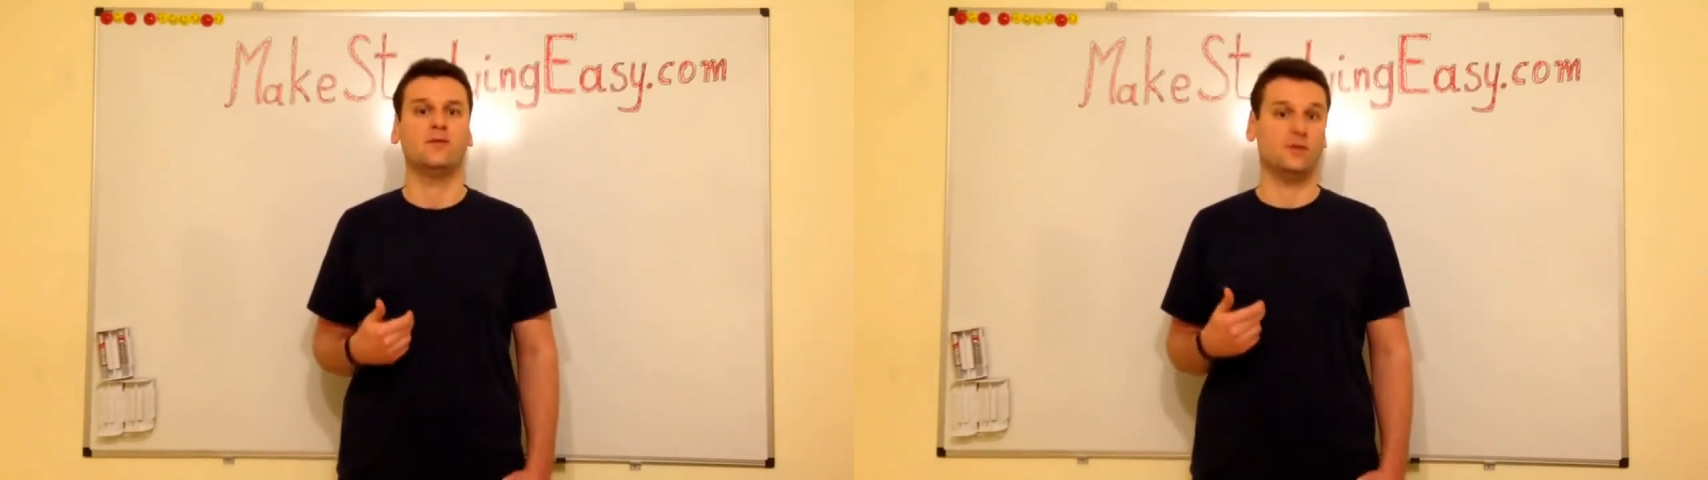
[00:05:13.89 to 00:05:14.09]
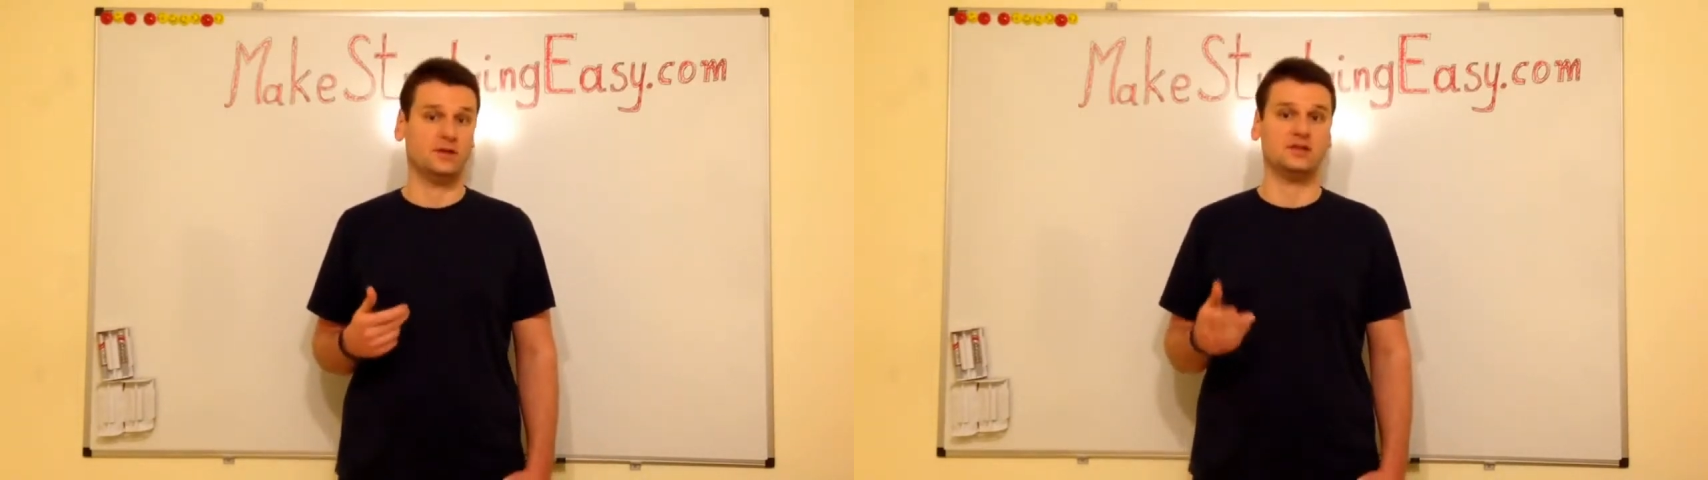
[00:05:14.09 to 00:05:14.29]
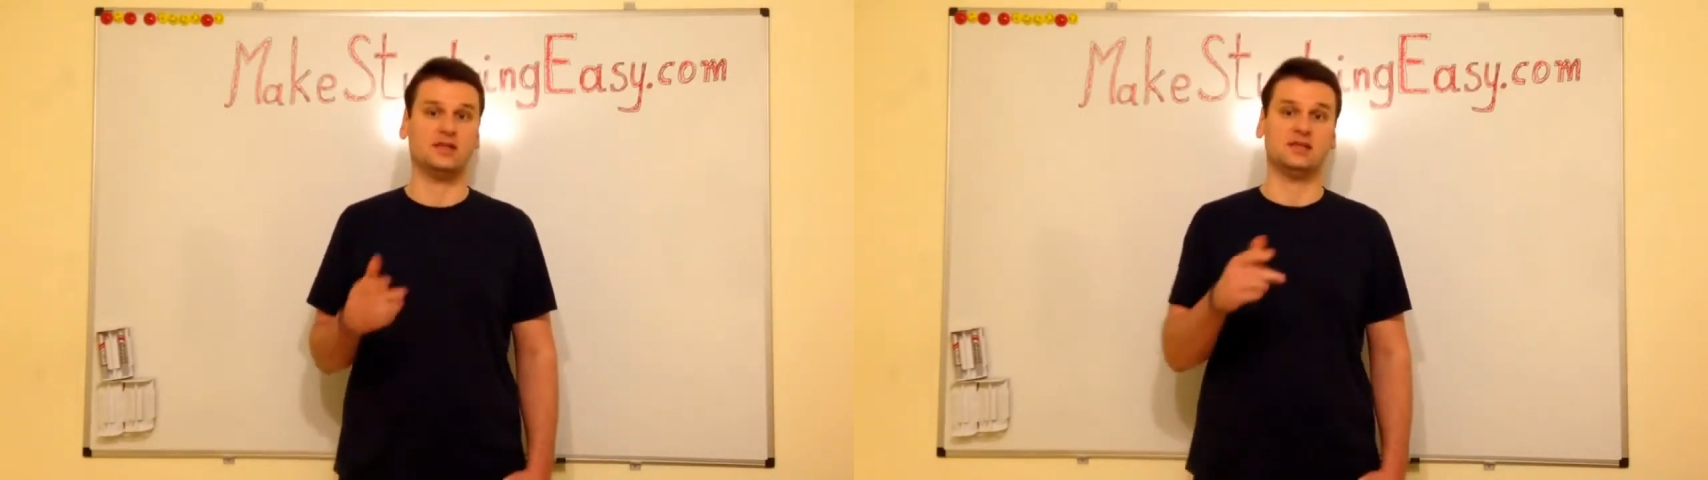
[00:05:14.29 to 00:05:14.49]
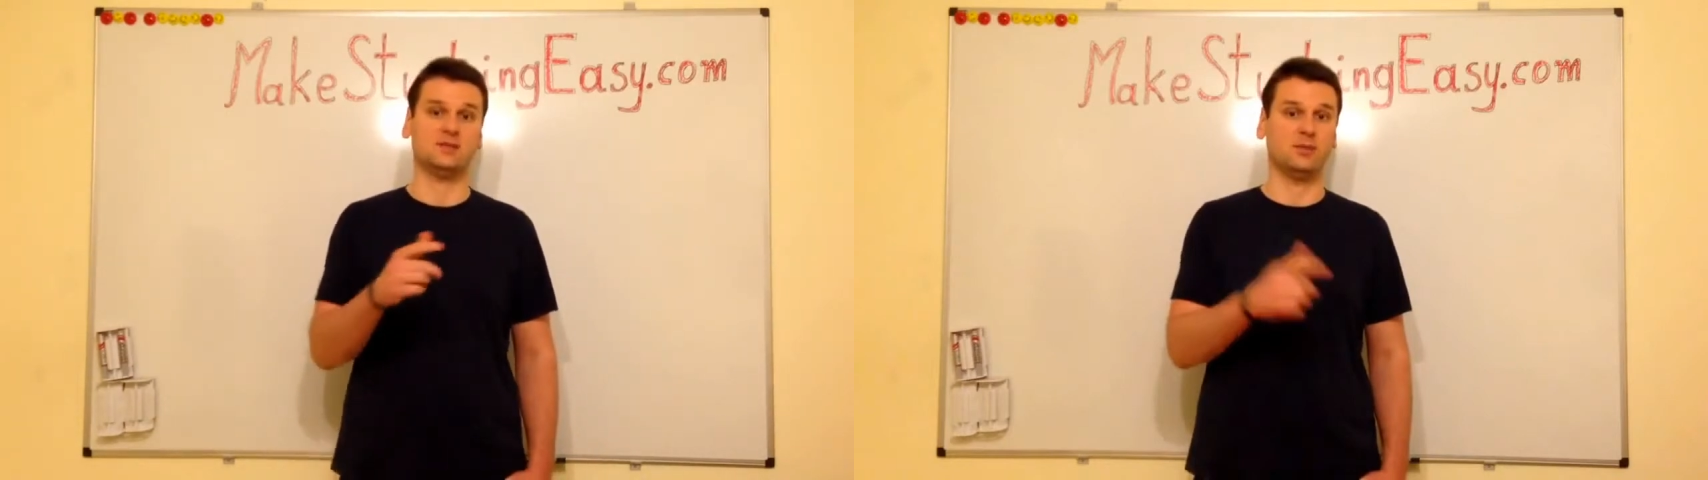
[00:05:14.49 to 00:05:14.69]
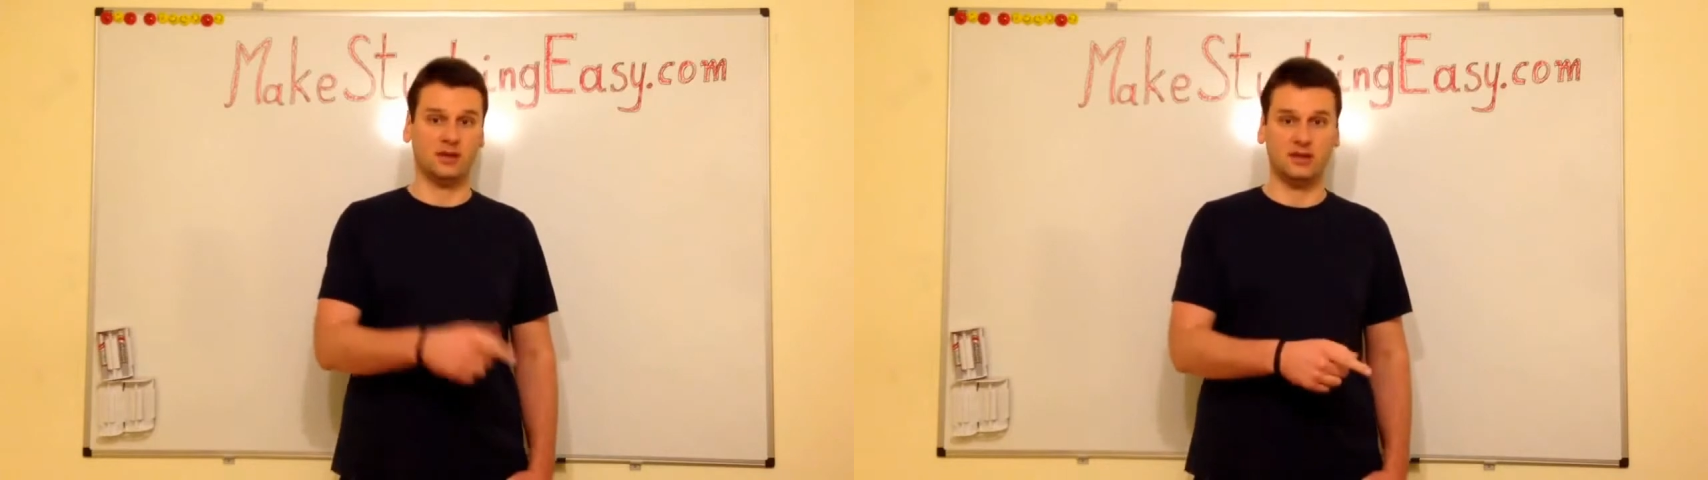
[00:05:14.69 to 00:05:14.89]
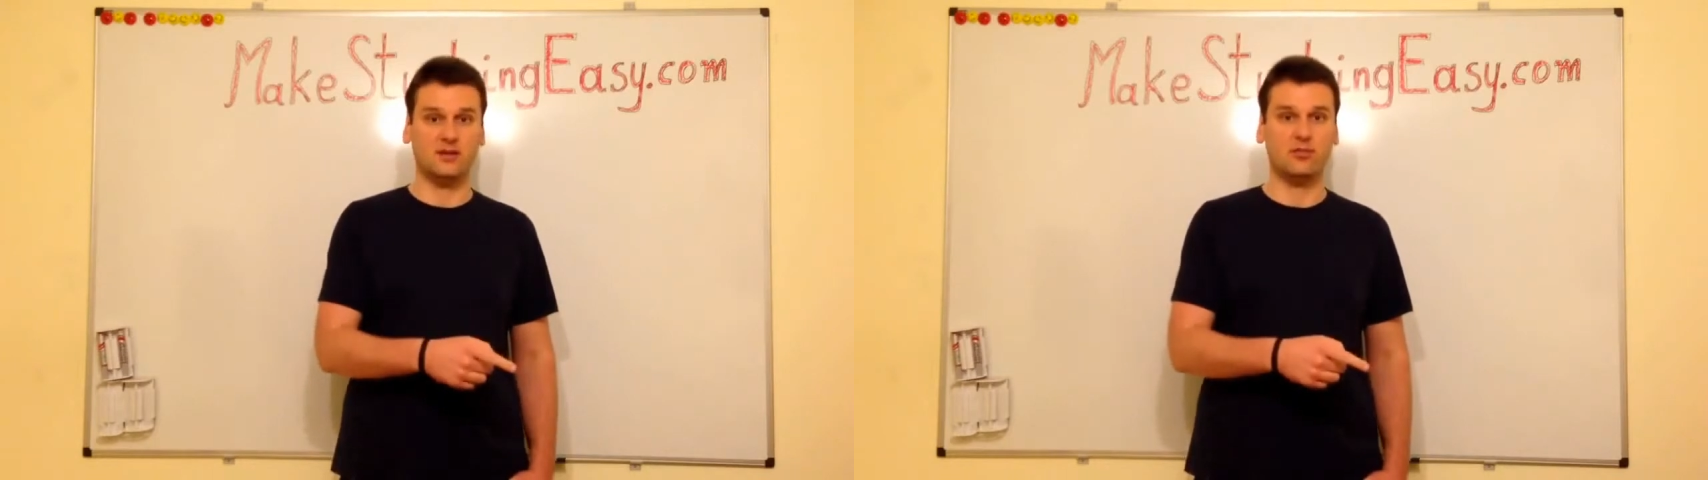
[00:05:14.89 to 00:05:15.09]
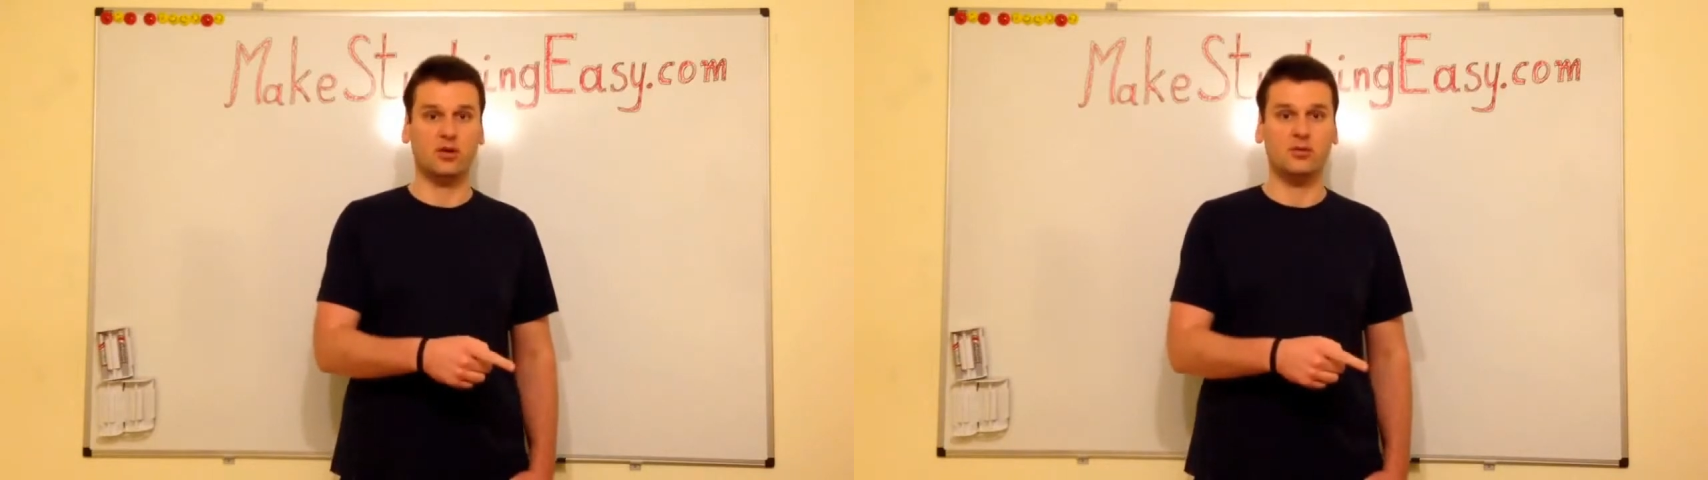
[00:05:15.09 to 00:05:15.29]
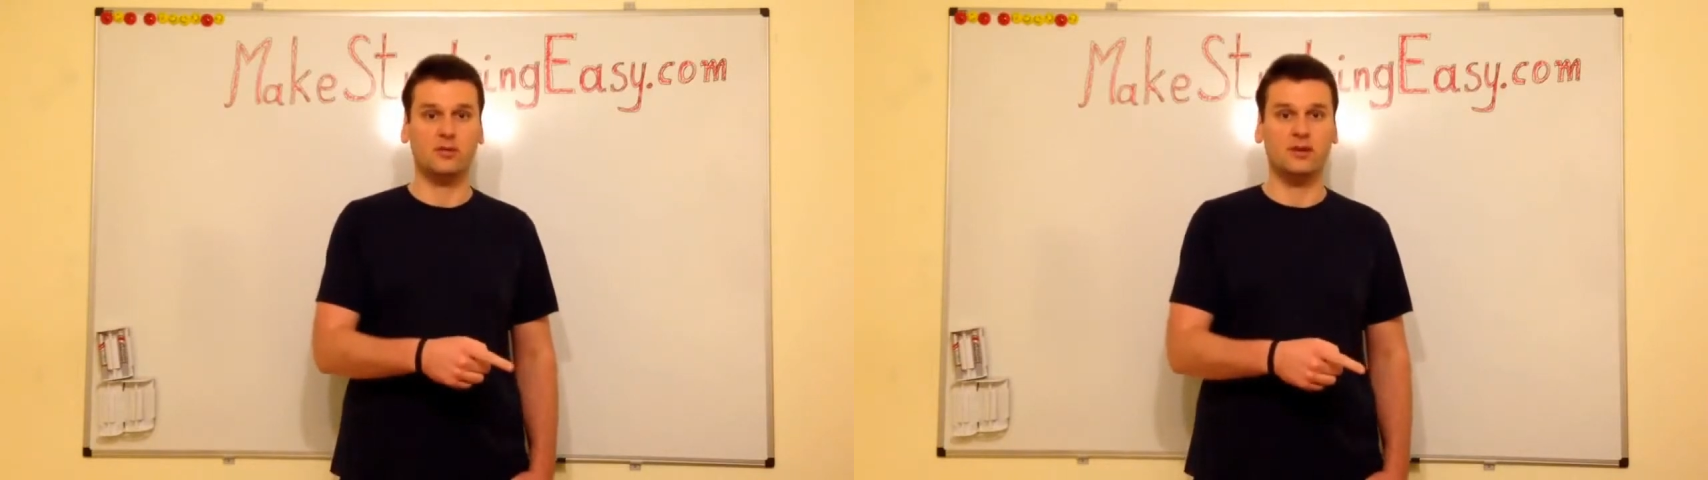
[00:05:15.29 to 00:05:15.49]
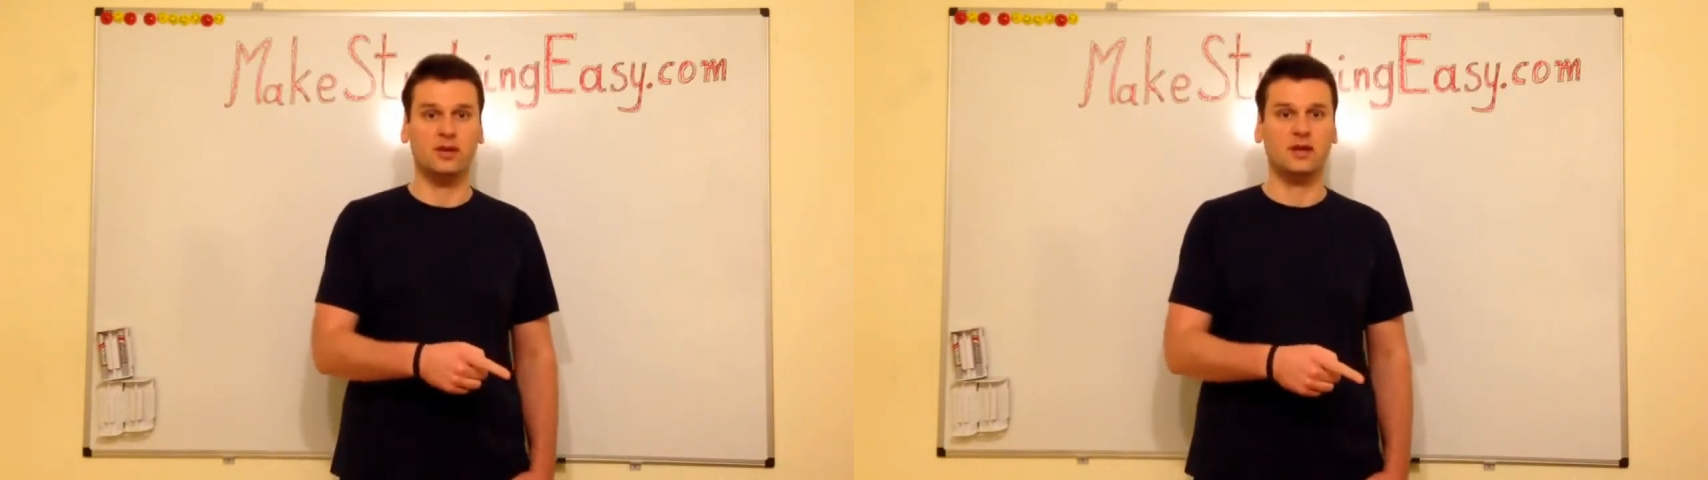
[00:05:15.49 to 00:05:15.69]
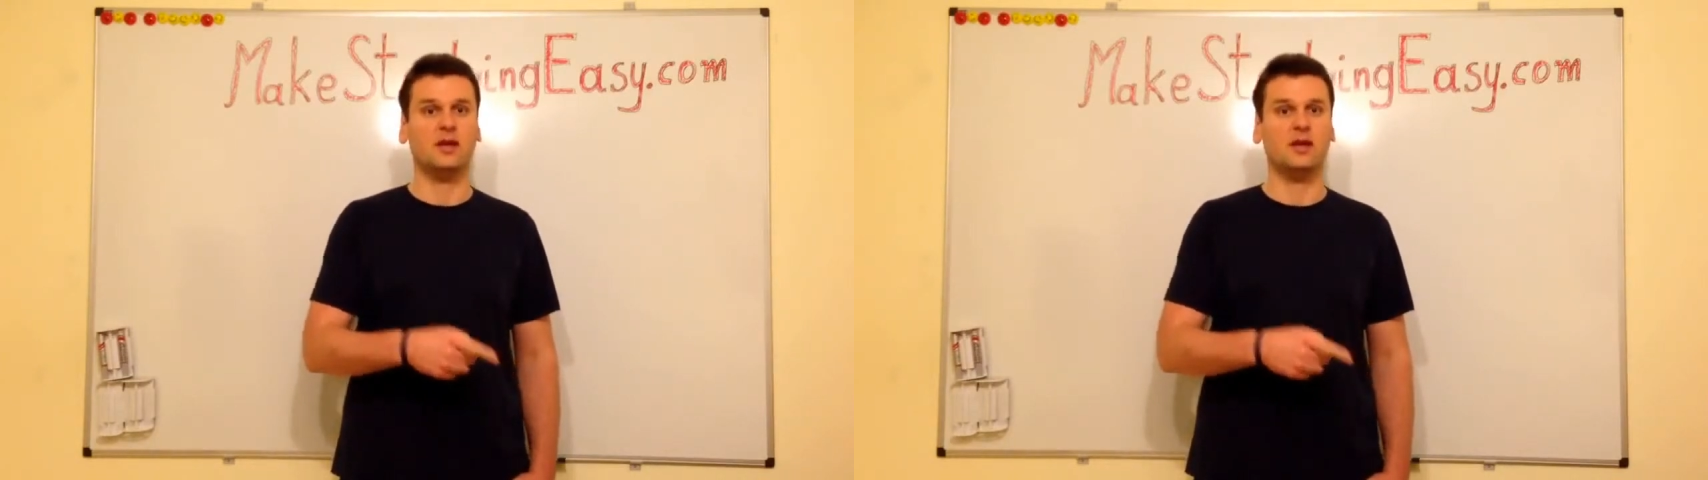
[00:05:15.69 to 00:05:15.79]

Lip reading: first in spotting the problem,